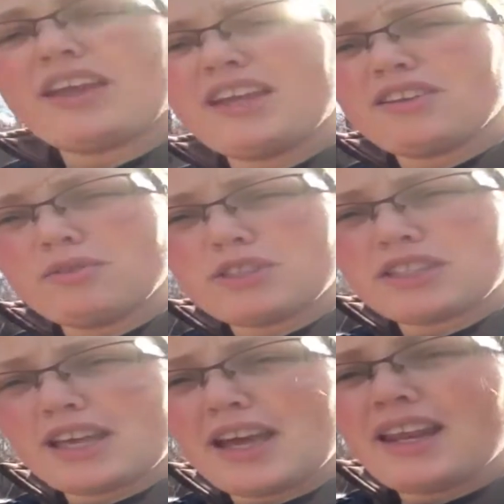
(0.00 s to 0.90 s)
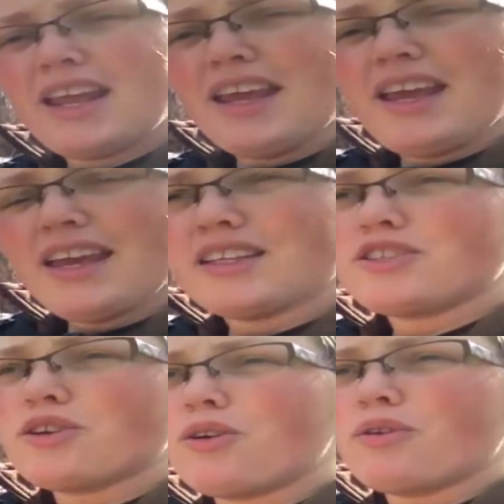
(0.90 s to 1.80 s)
a handle, it was just the head. And
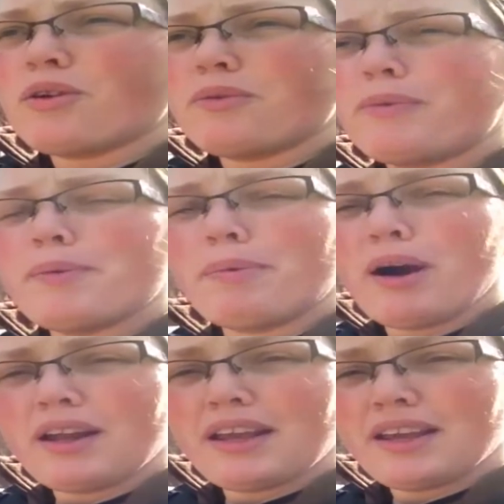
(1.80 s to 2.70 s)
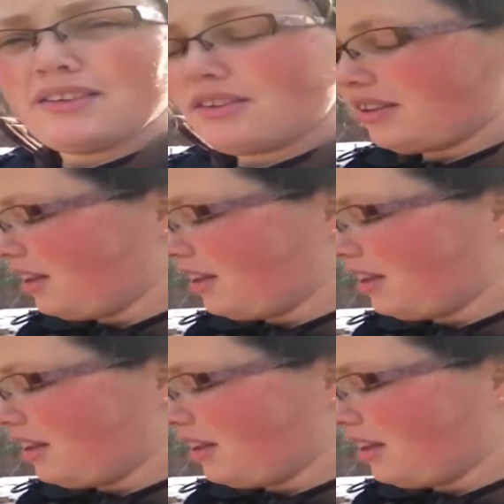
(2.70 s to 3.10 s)
so we bought a handle